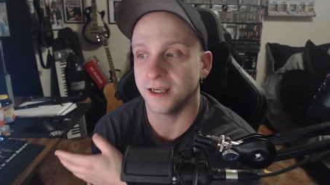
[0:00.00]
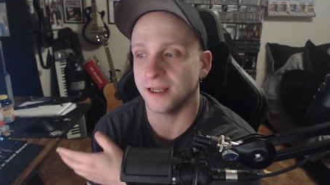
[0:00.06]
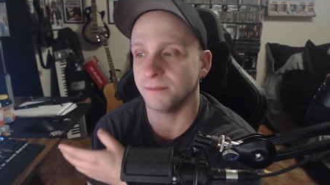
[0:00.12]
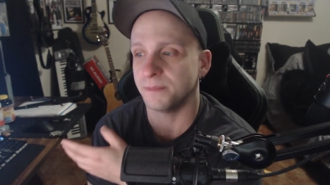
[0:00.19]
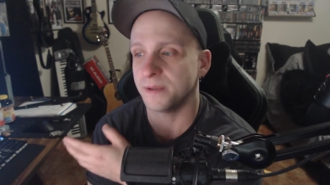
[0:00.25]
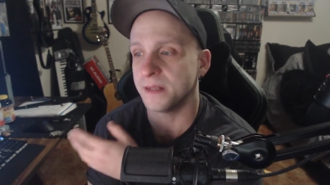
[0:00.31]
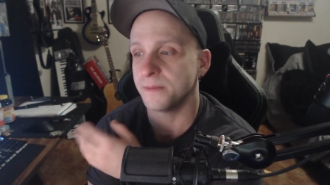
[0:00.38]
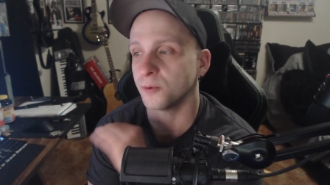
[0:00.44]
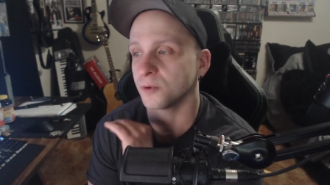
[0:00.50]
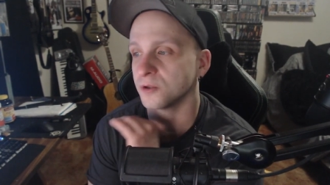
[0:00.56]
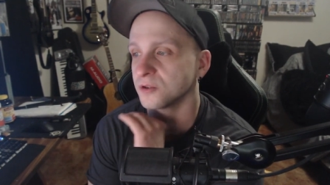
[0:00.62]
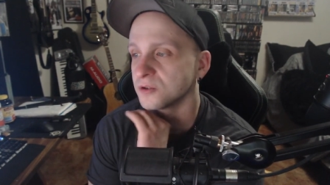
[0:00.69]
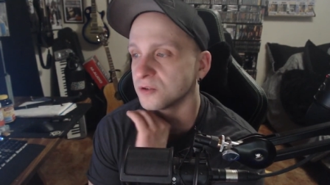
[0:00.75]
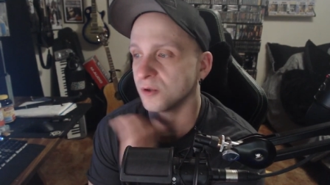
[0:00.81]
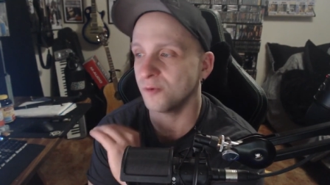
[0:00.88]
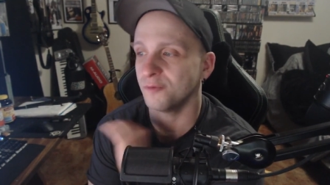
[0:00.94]
And people are
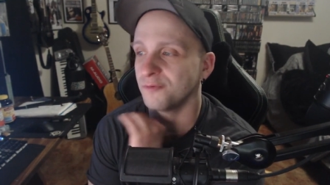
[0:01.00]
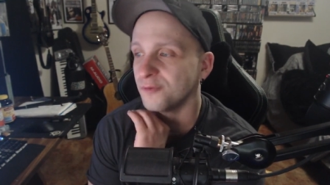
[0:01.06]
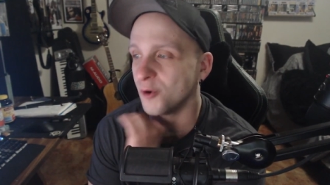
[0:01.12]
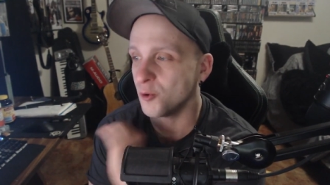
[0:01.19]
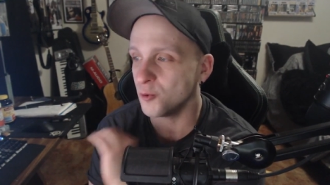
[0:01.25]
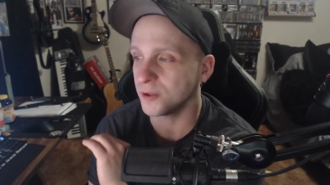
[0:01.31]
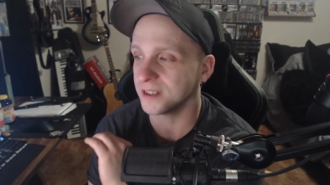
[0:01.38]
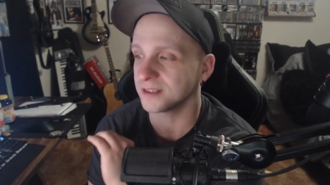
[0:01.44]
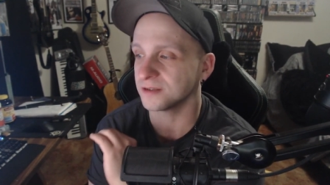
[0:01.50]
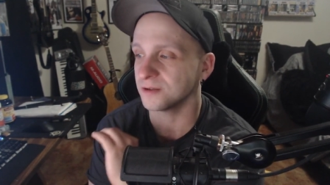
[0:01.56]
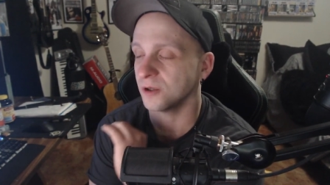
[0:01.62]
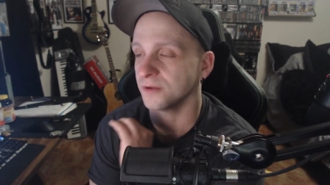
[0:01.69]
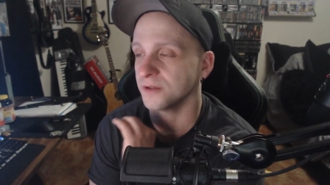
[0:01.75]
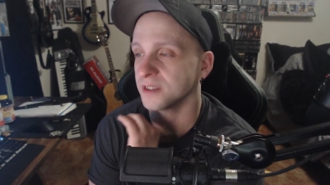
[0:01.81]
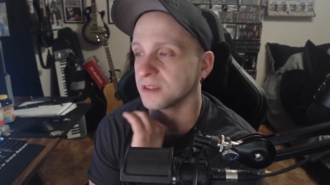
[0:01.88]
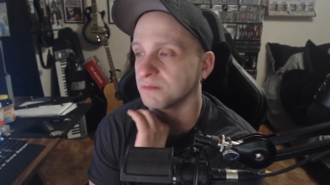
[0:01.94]
so focused
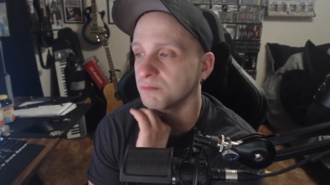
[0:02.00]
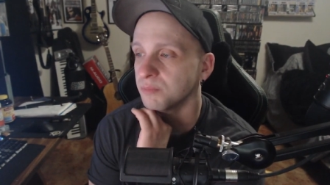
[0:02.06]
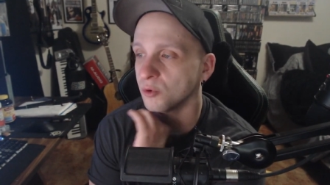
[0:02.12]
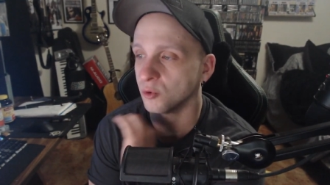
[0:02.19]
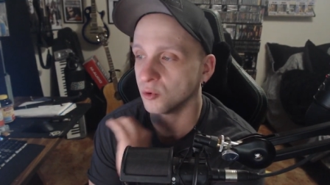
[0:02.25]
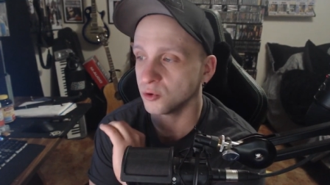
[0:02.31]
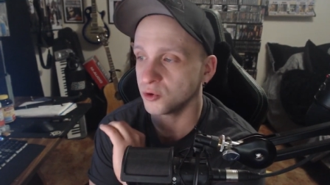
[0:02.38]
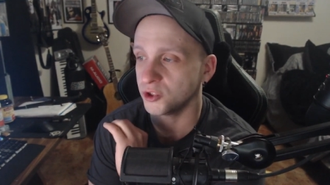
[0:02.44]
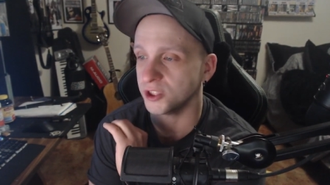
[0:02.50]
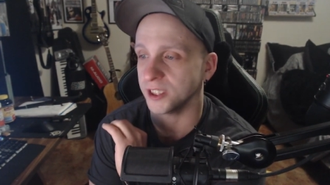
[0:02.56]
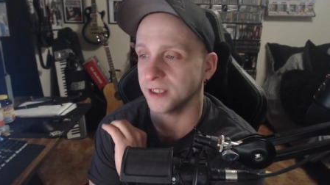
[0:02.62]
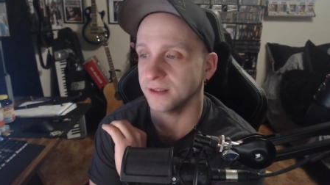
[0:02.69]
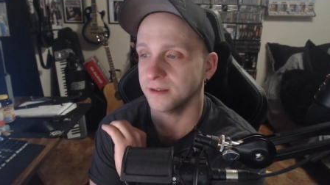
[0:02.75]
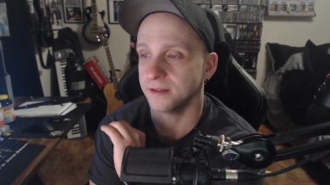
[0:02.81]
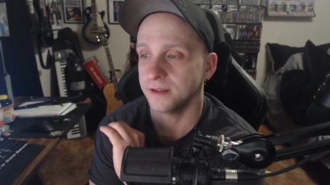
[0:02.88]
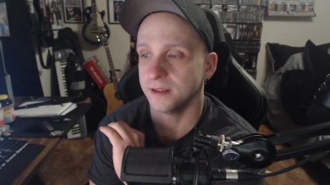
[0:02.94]
on this
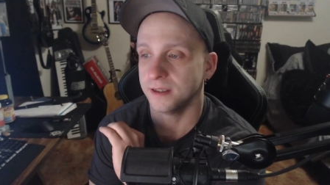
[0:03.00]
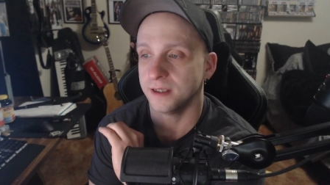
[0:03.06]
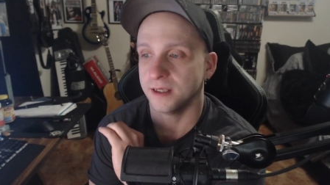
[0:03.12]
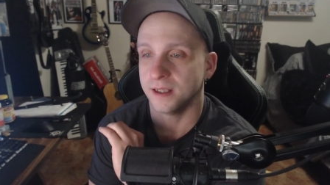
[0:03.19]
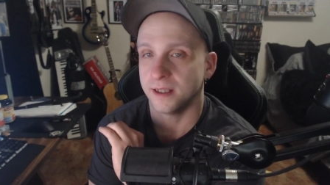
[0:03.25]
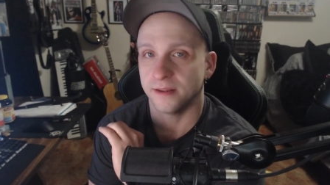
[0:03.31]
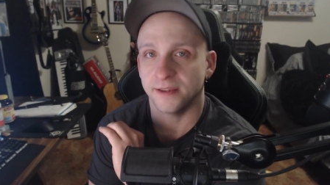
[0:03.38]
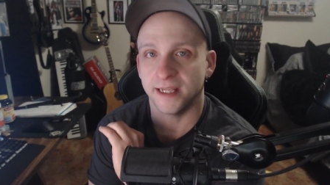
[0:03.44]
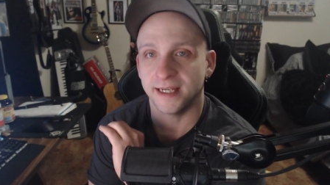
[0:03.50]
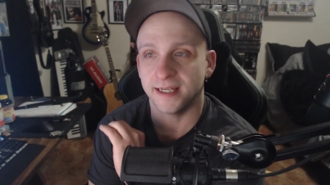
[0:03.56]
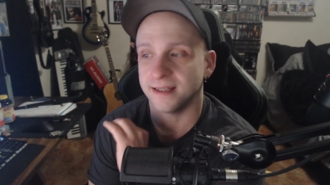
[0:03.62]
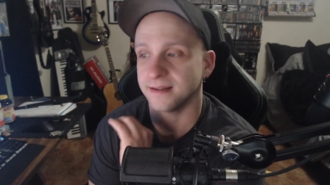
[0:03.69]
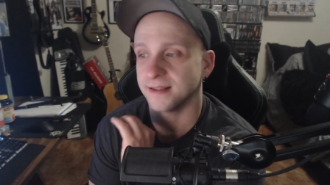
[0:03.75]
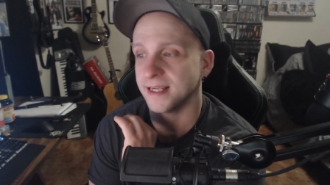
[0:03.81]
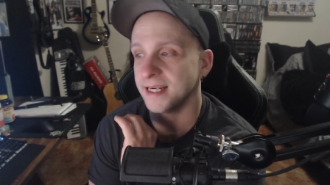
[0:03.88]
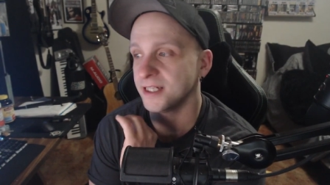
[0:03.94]
bullshit
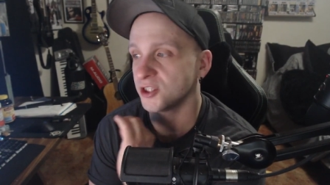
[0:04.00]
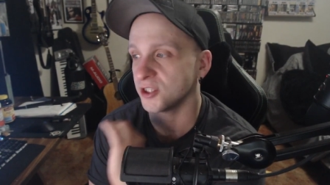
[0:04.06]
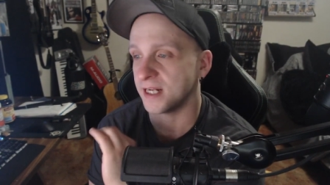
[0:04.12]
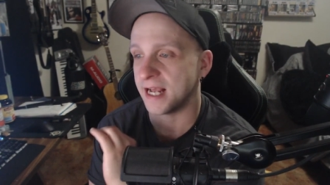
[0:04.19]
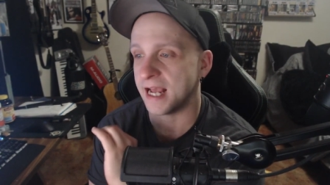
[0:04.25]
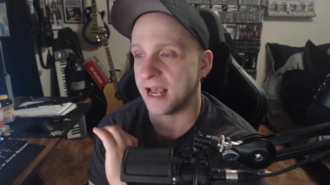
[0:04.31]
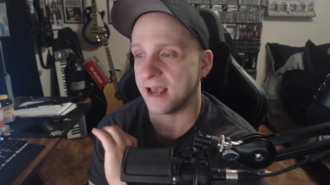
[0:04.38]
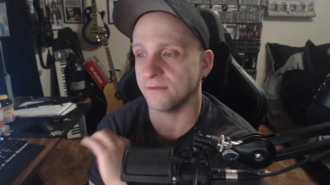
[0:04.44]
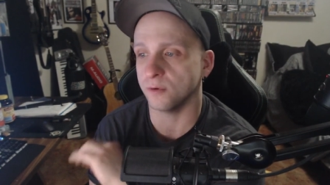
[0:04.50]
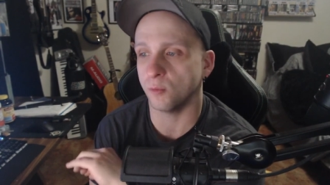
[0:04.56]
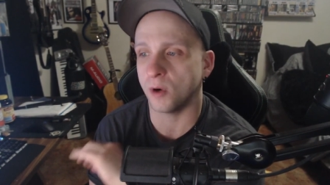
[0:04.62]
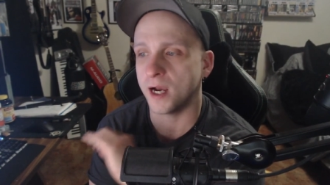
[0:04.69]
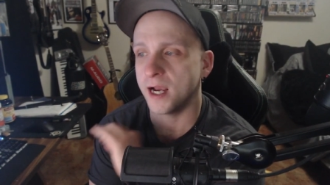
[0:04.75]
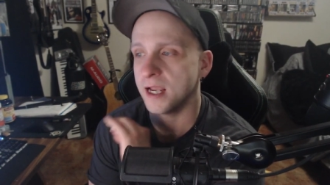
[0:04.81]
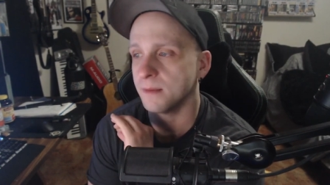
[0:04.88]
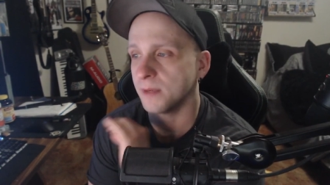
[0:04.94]
thinking they should have it.
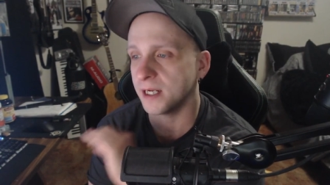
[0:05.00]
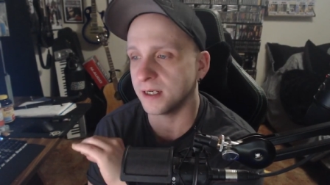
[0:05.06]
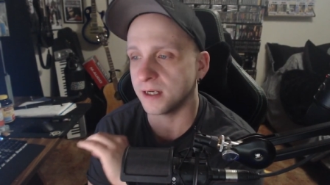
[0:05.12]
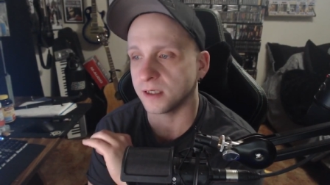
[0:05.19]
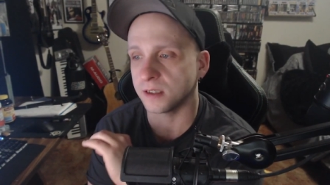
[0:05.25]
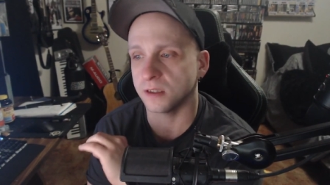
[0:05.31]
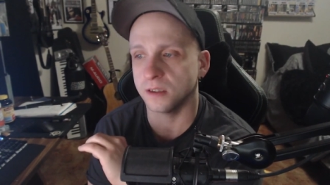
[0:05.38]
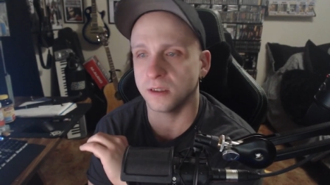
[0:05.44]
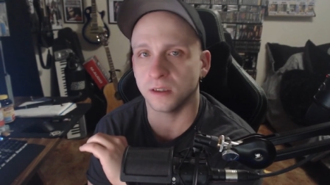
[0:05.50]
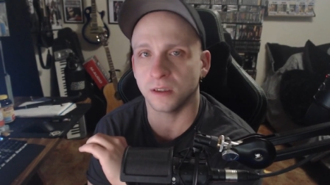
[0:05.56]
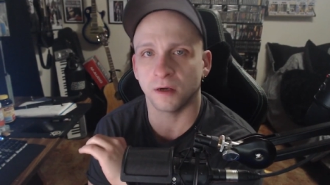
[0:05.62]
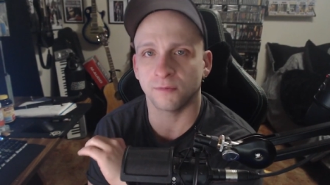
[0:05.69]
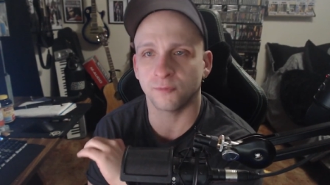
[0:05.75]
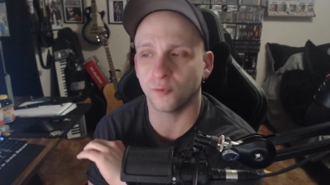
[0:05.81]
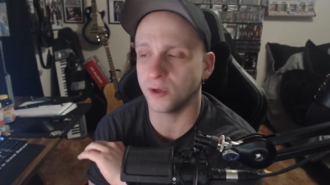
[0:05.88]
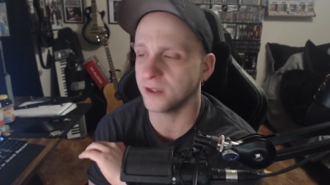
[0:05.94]
Why am I not good
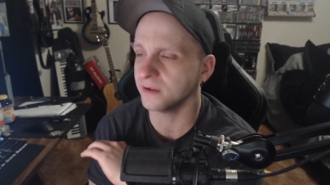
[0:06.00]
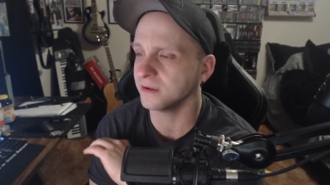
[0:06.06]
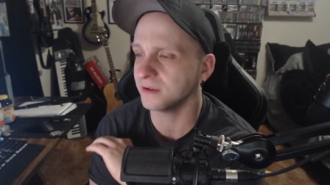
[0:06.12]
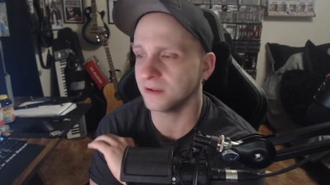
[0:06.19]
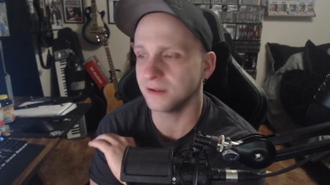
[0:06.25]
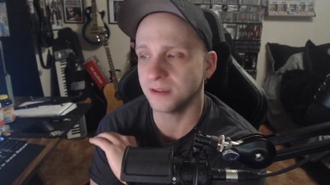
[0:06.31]
enough when